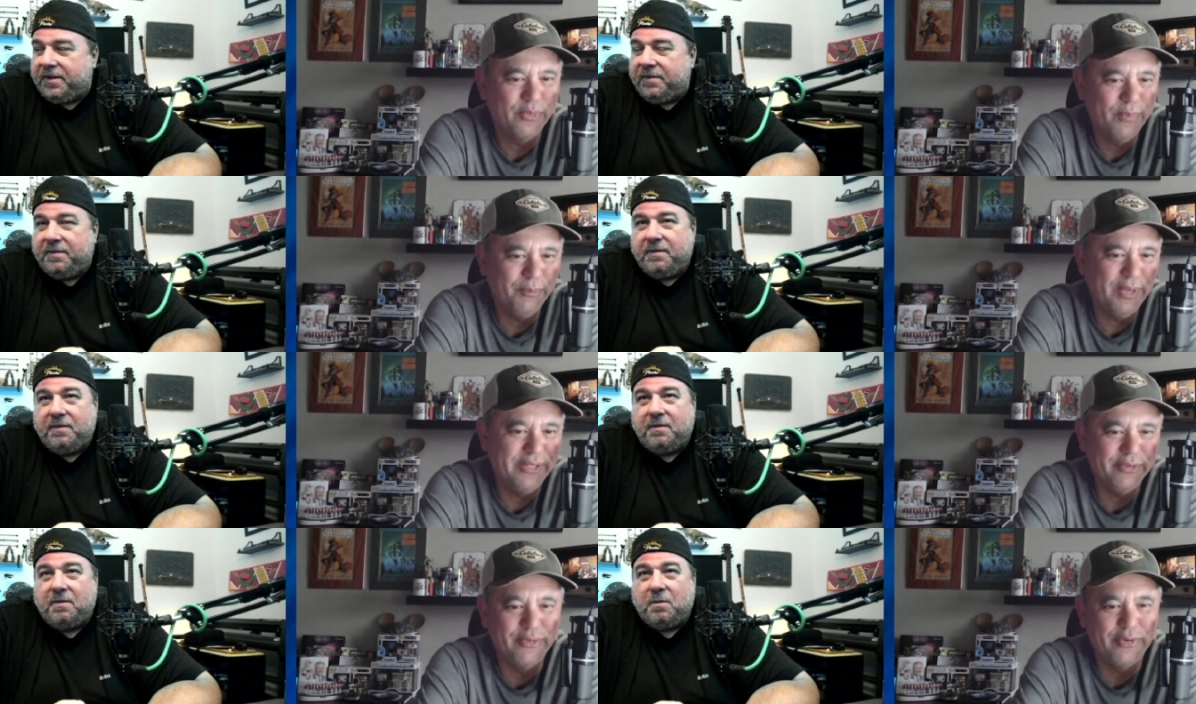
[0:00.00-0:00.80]
Speaker 1: wait
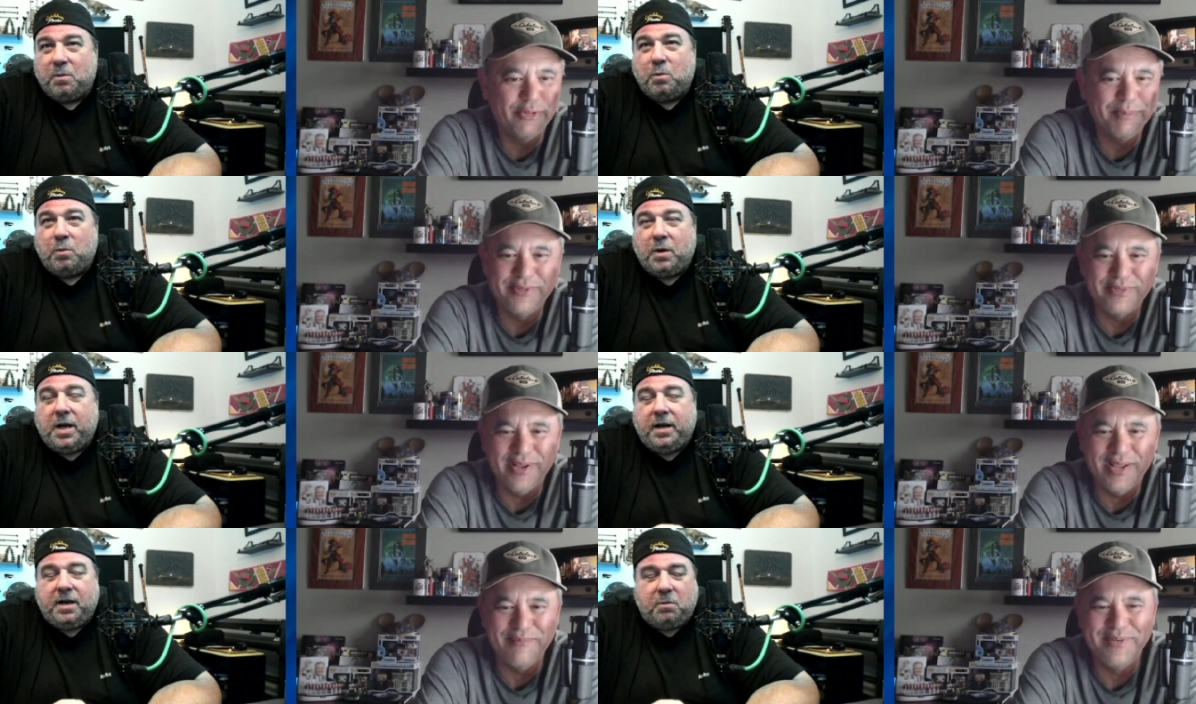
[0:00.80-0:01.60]
till Christmas
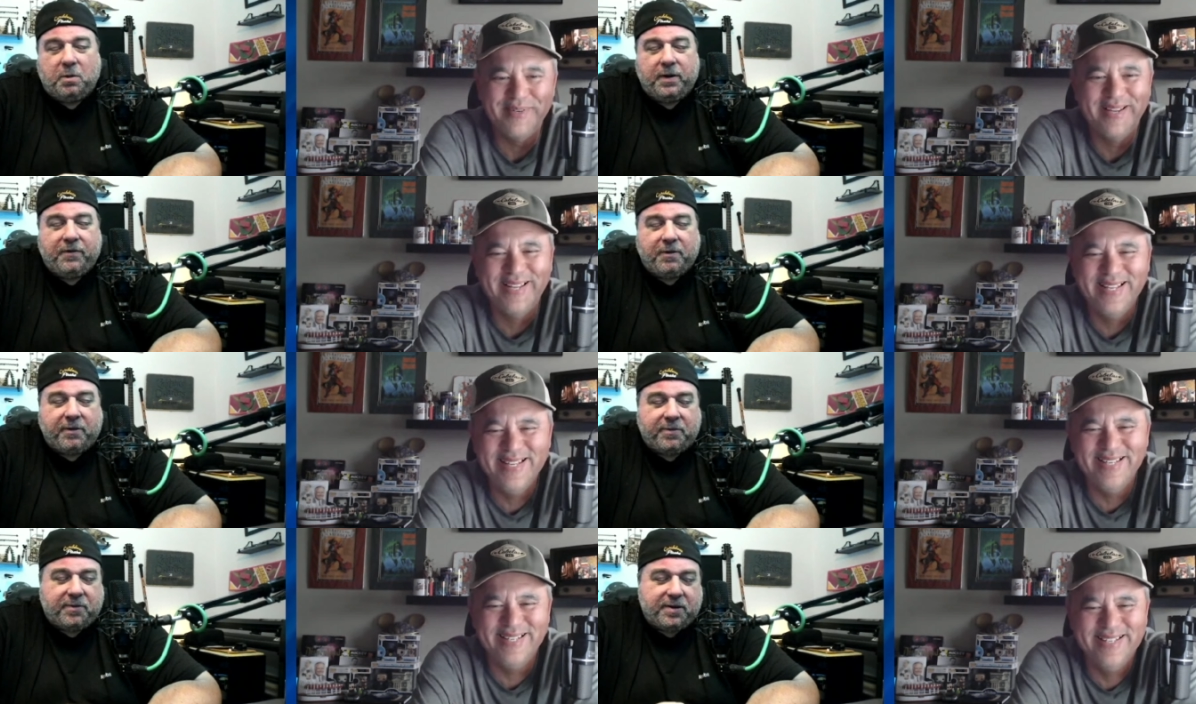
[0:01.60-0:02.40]
Speaker 2: time. Yeah, we'll wait for
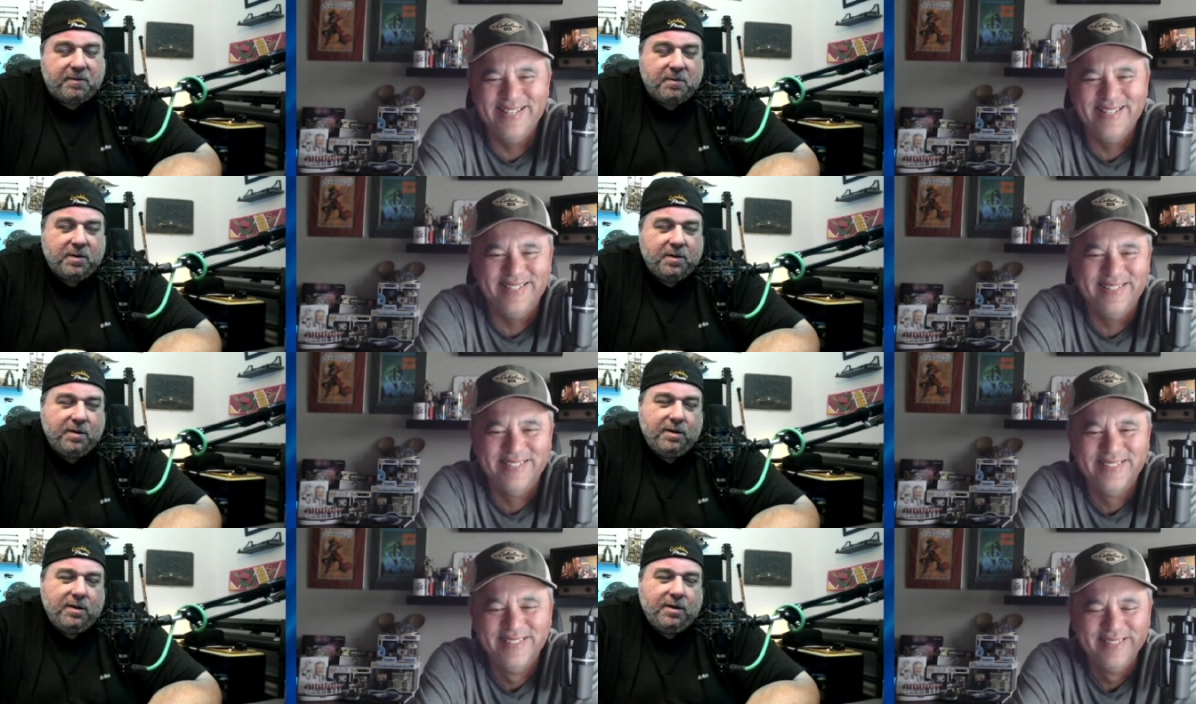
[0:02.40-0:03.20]
Christmas time.
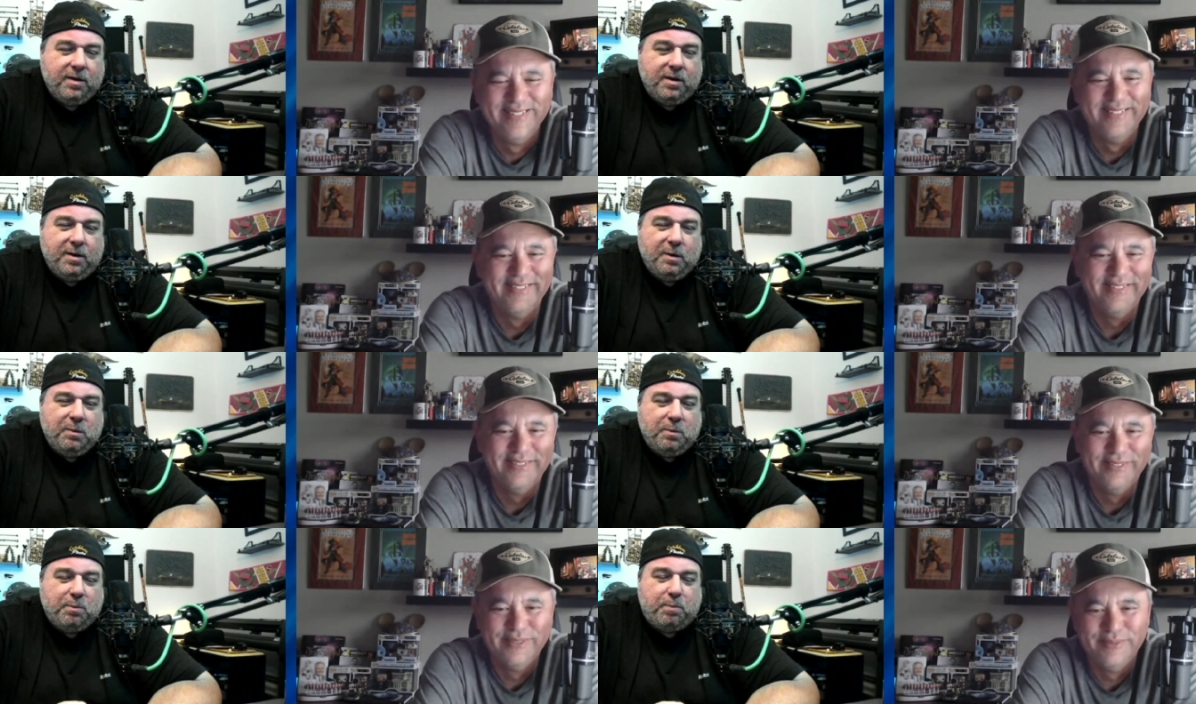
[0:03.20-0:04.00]

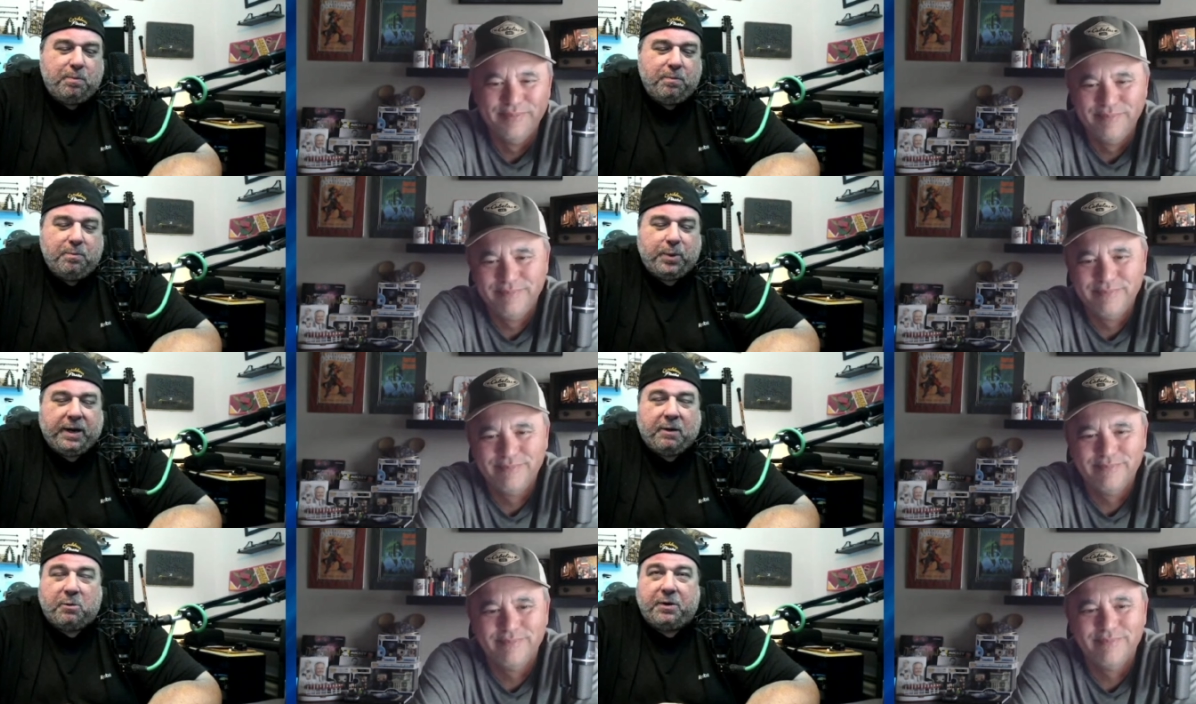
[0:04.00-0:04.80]
But
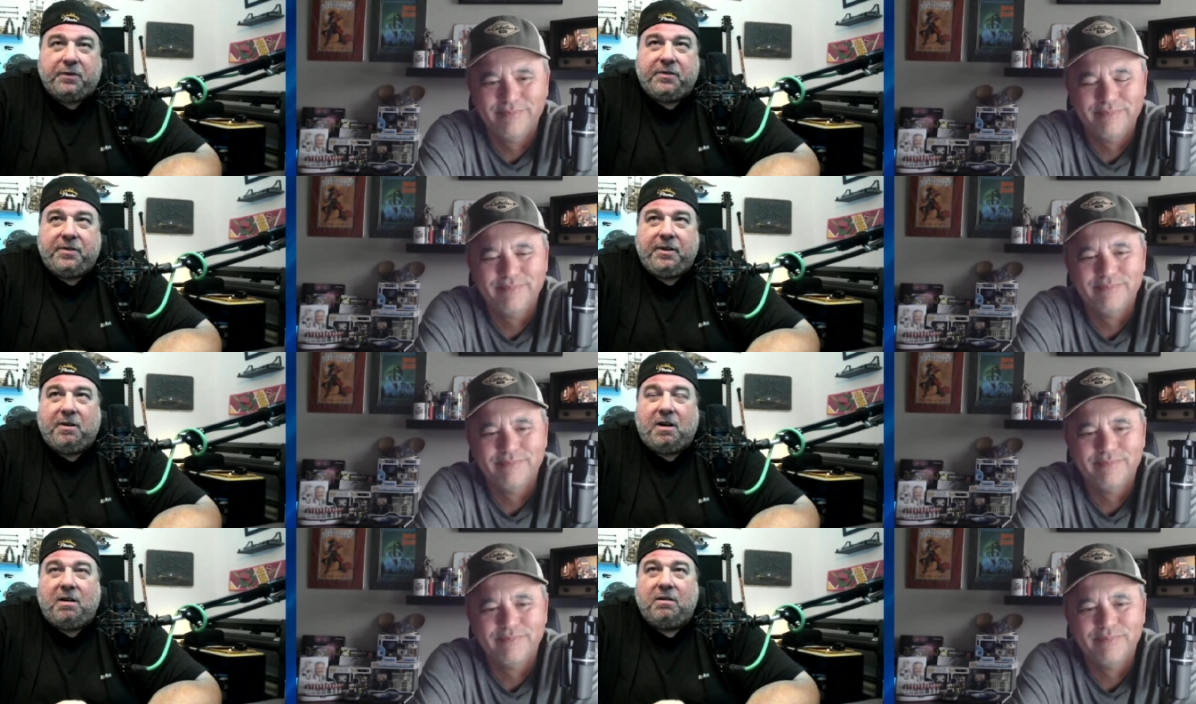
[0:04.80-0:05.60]
that one's, you
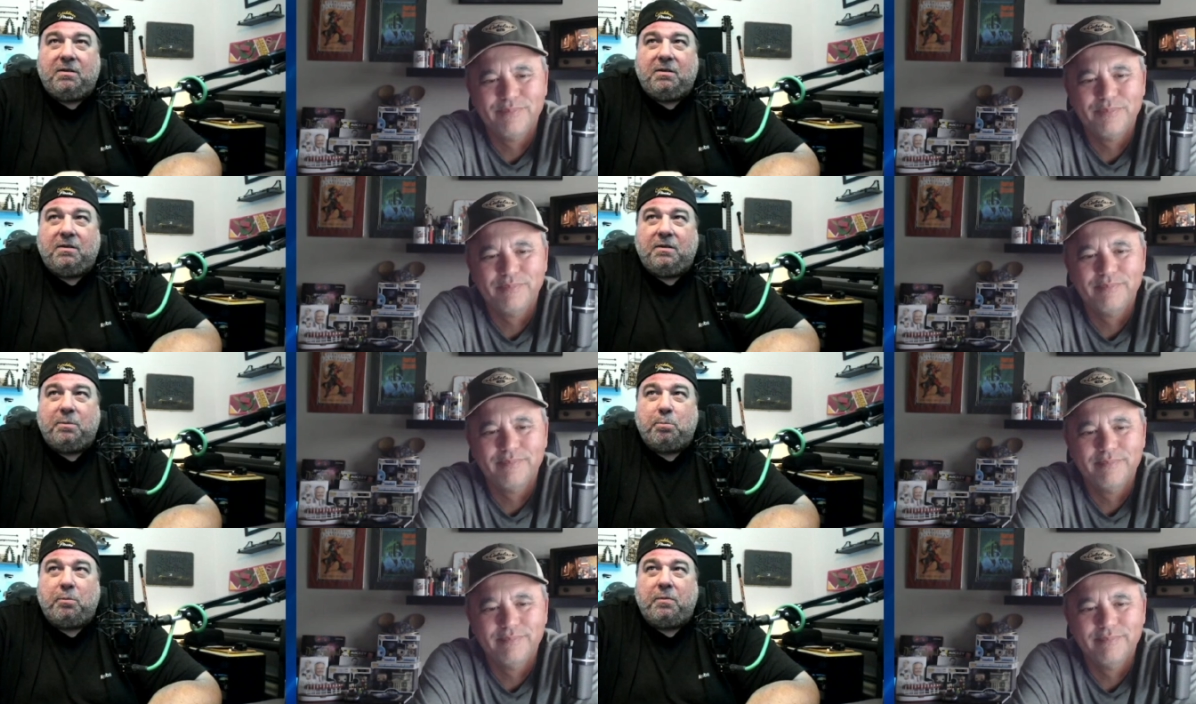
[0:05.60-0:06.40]
know,
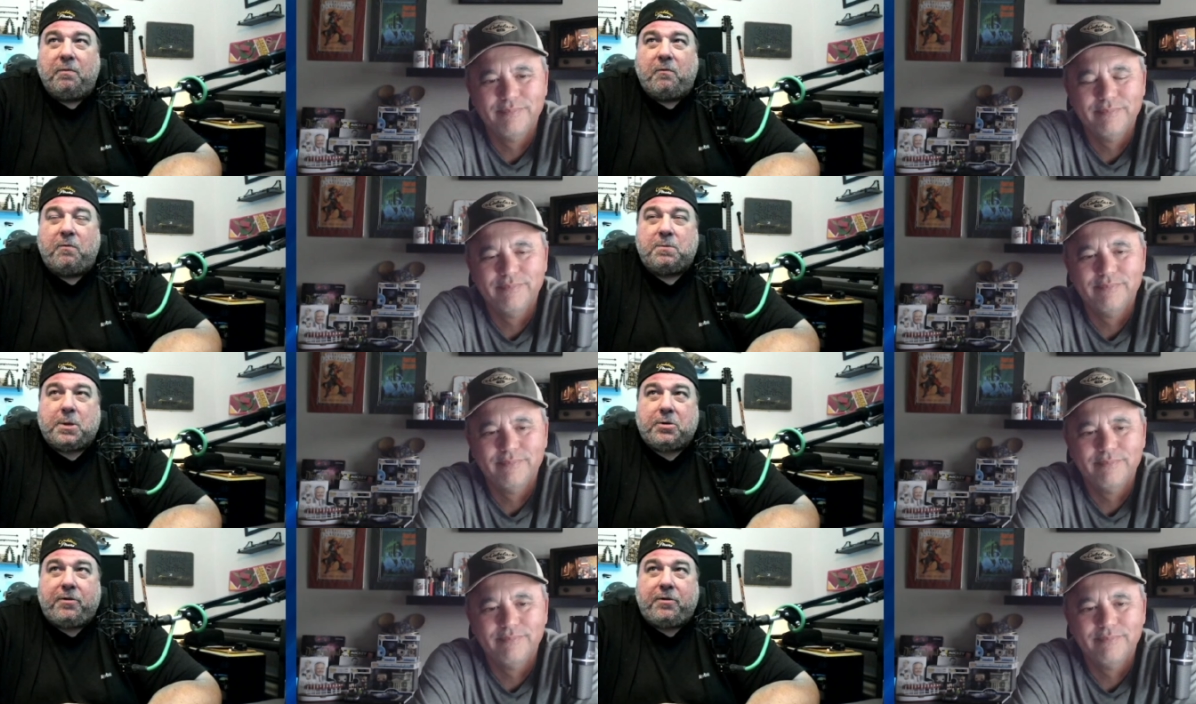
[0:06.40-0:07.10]
especially